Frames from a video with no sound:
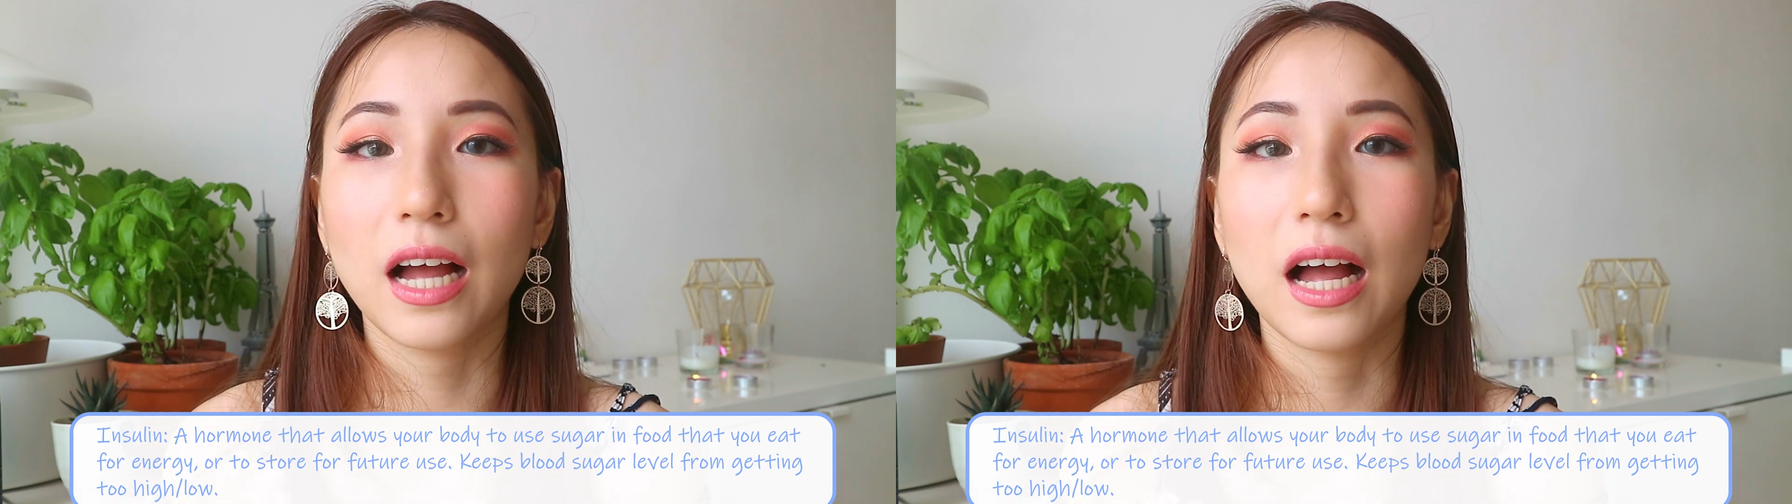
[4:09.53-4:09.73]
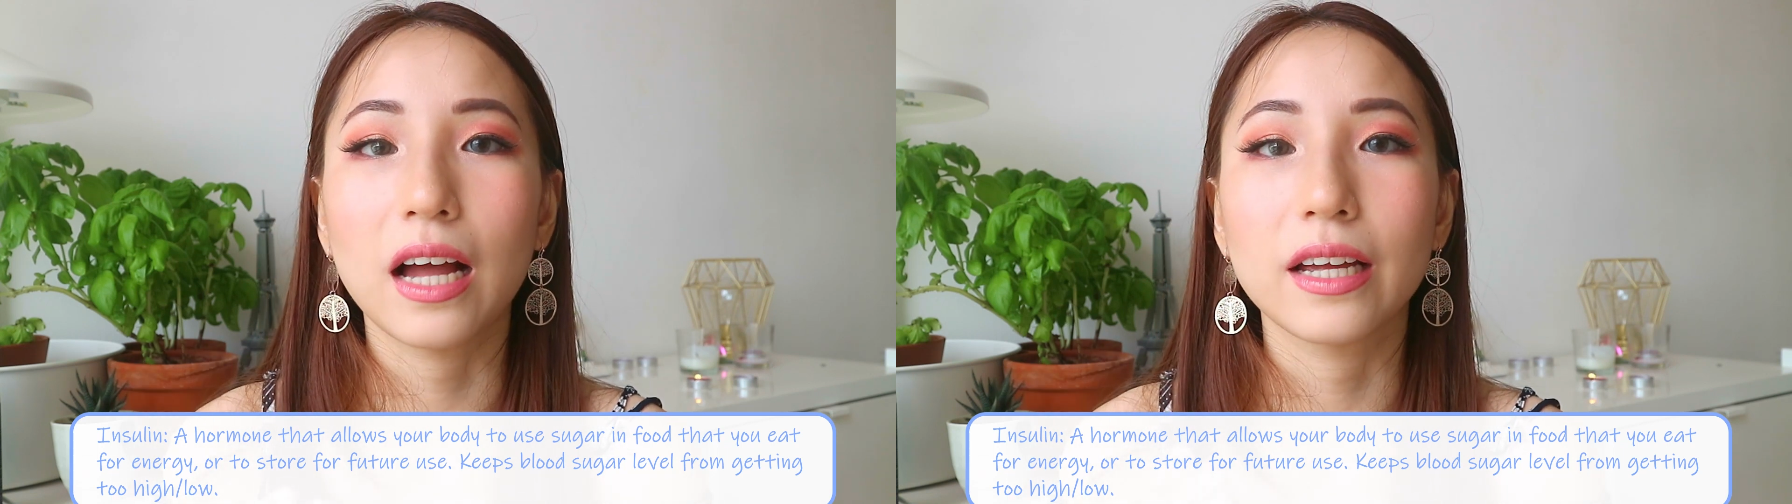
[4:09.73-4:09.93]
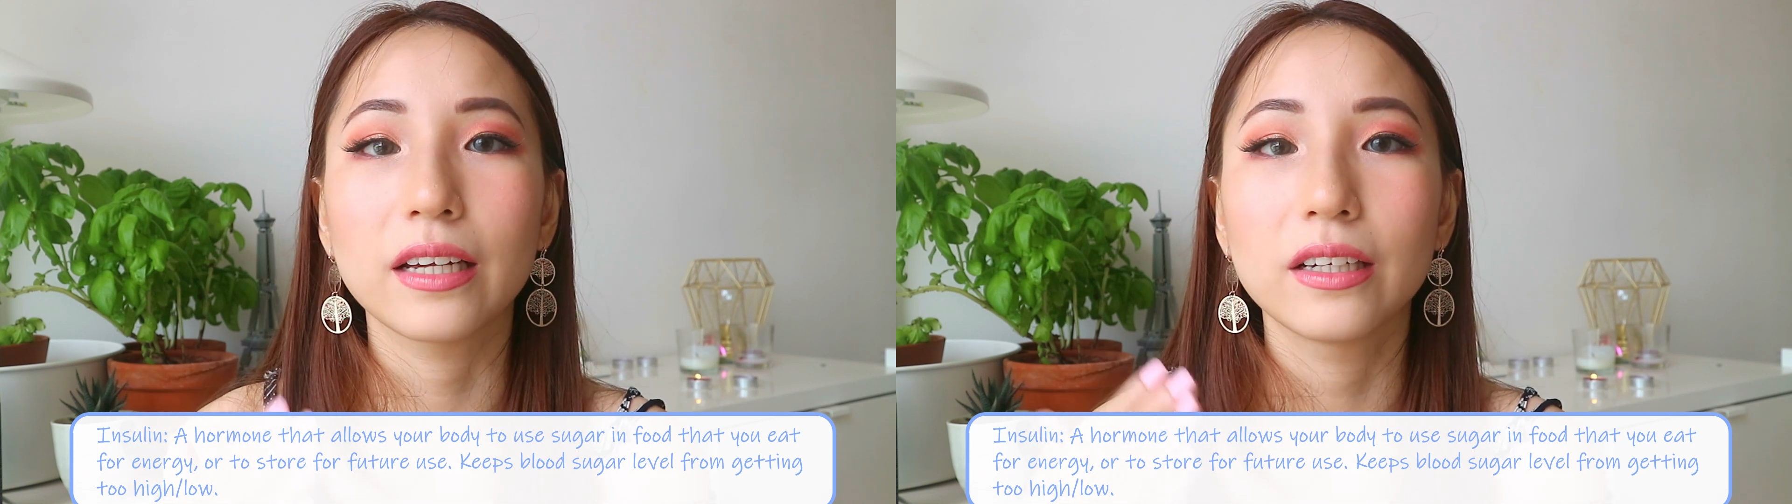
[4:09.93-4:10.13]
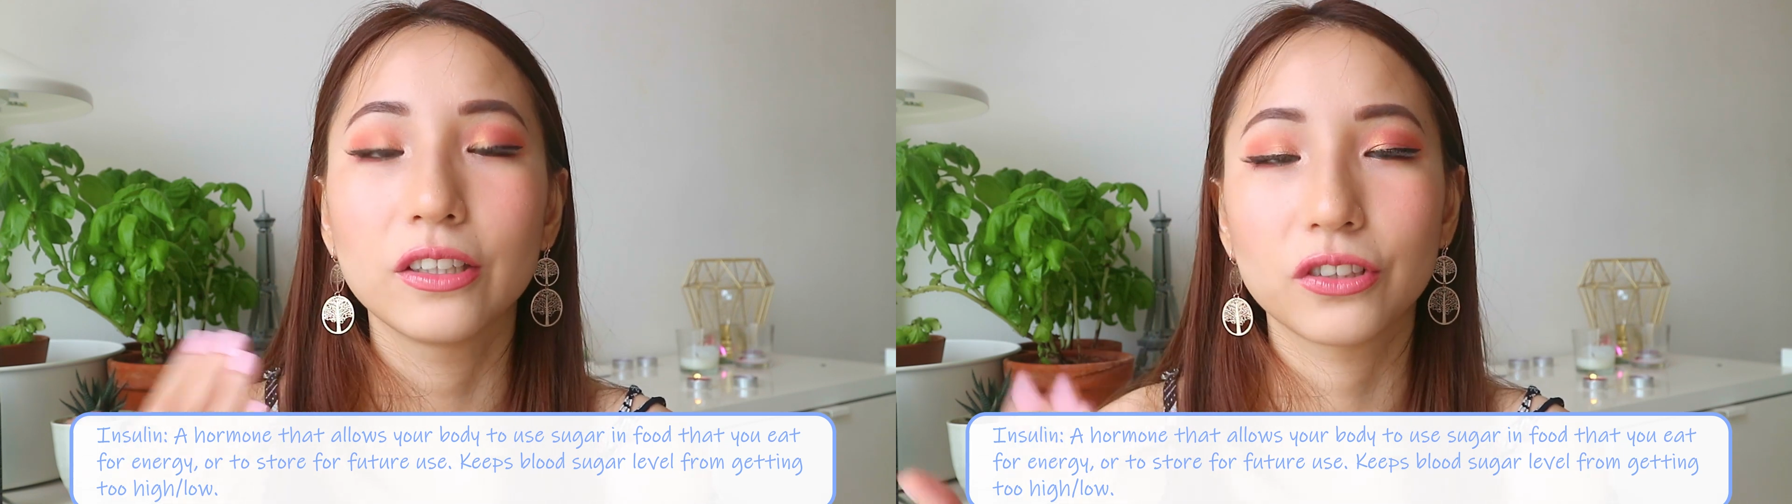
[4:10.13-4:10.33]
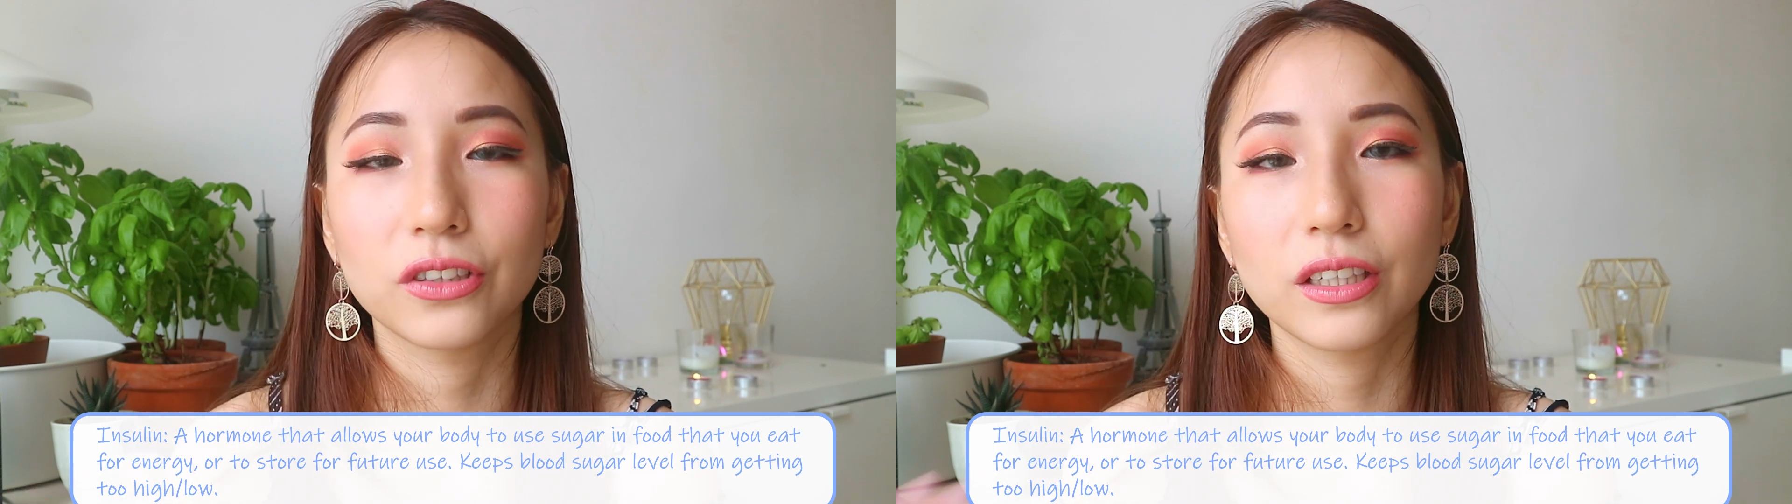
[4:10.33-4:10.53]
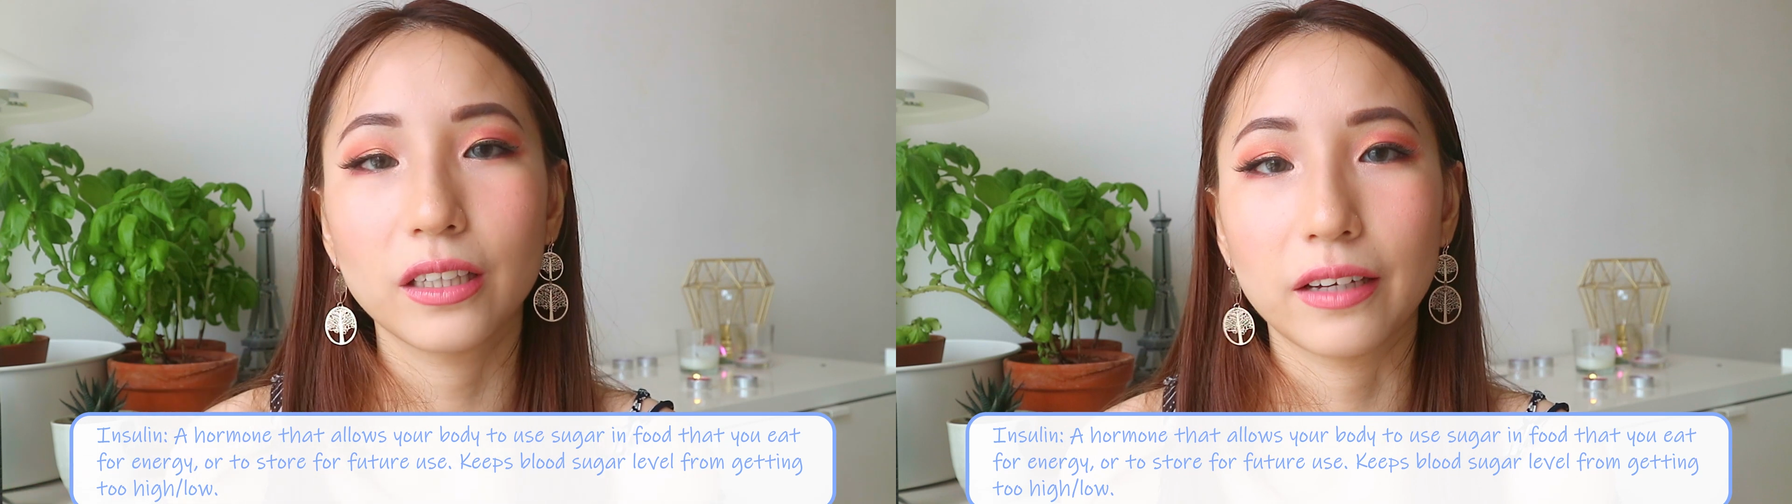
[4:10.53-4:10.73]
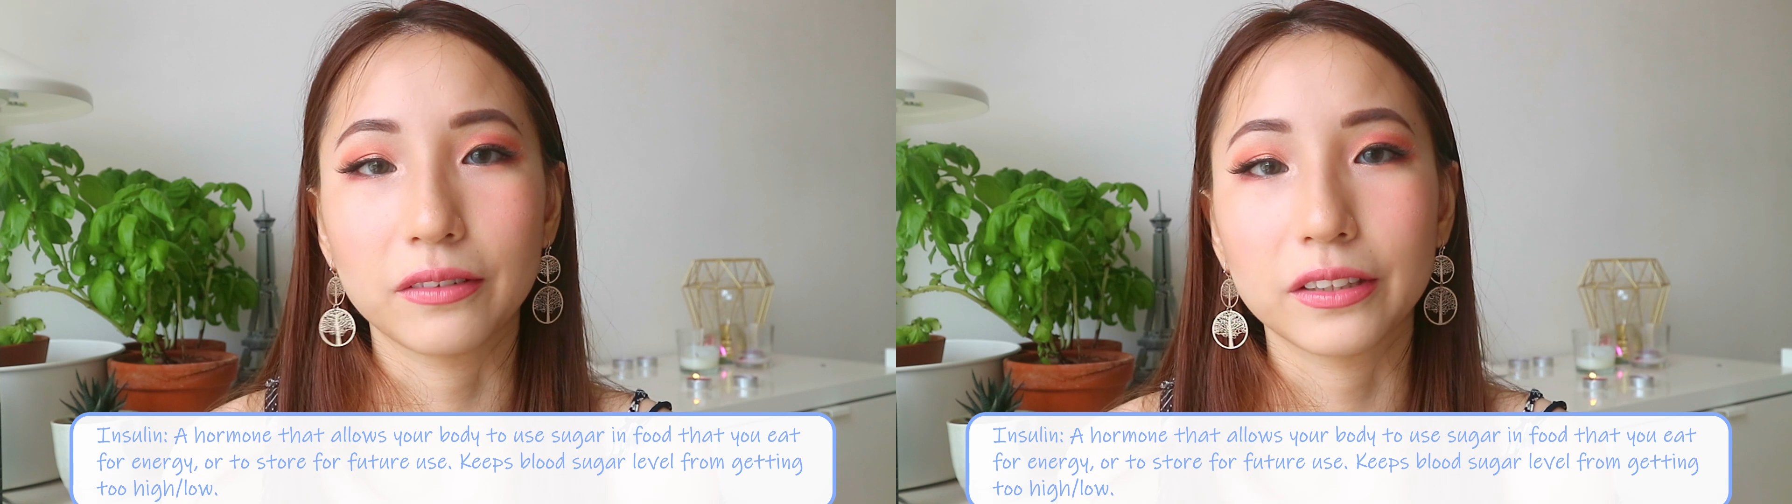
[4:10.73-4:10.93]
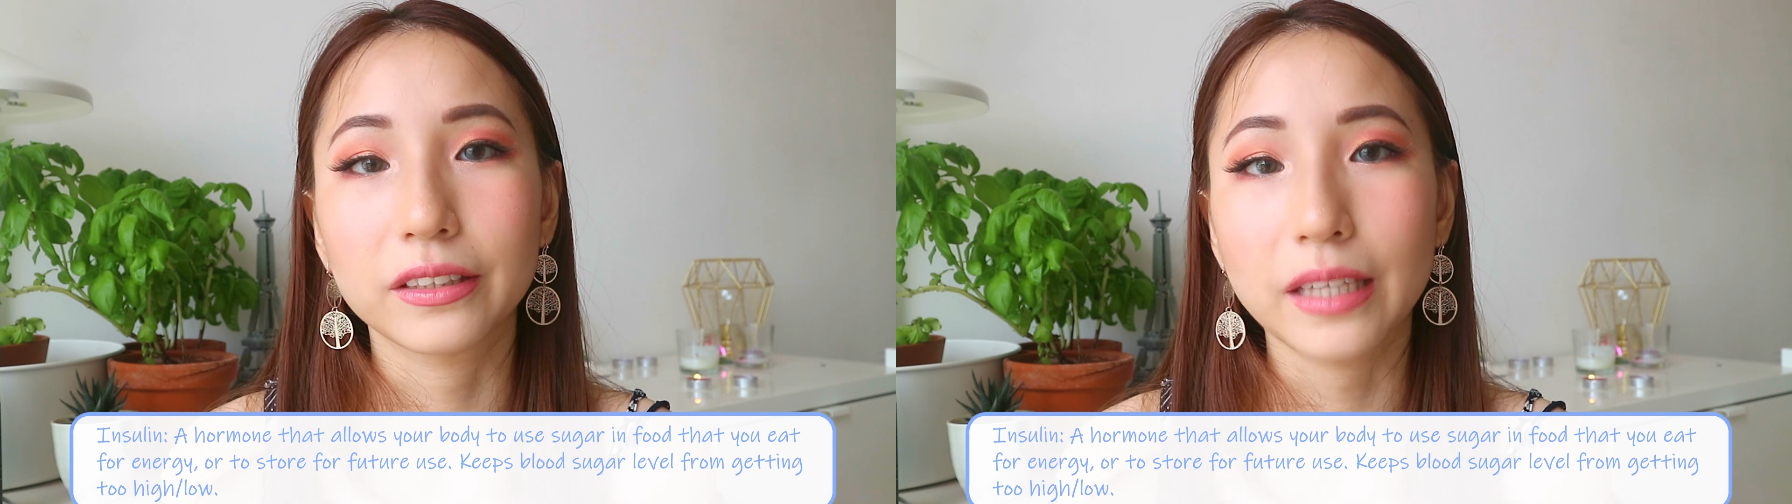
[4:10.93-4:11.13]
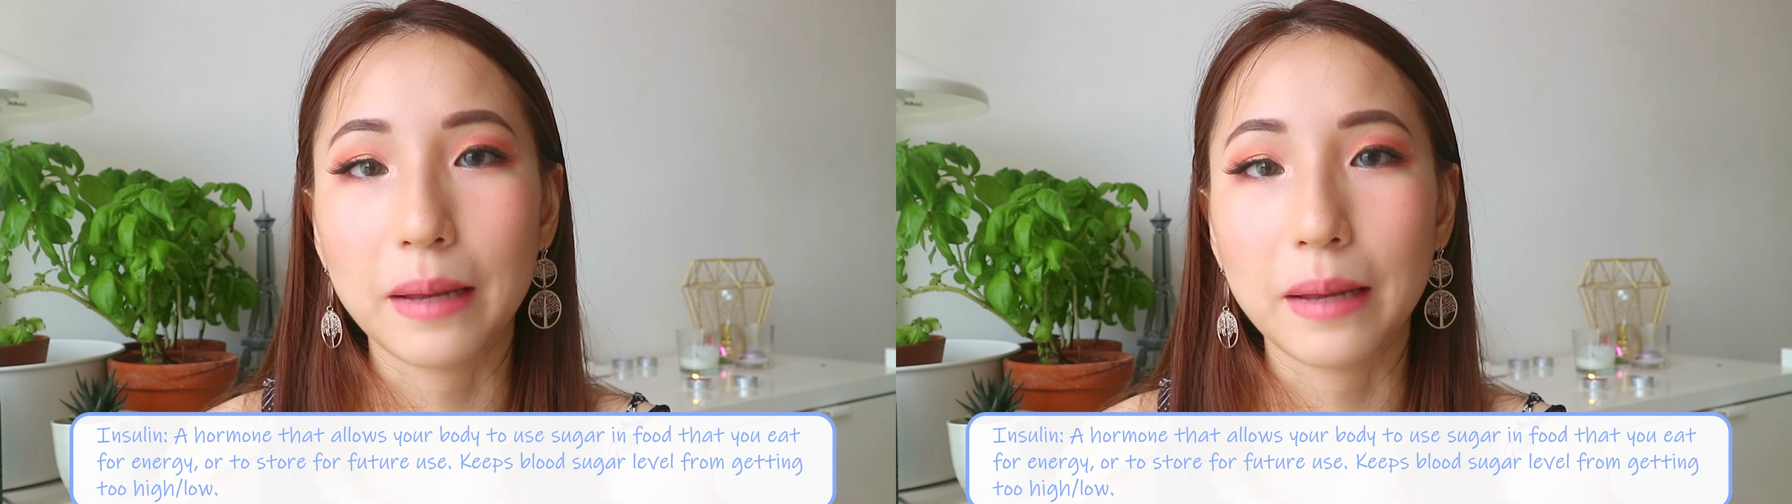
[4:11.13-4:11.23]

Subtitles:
high sugar levels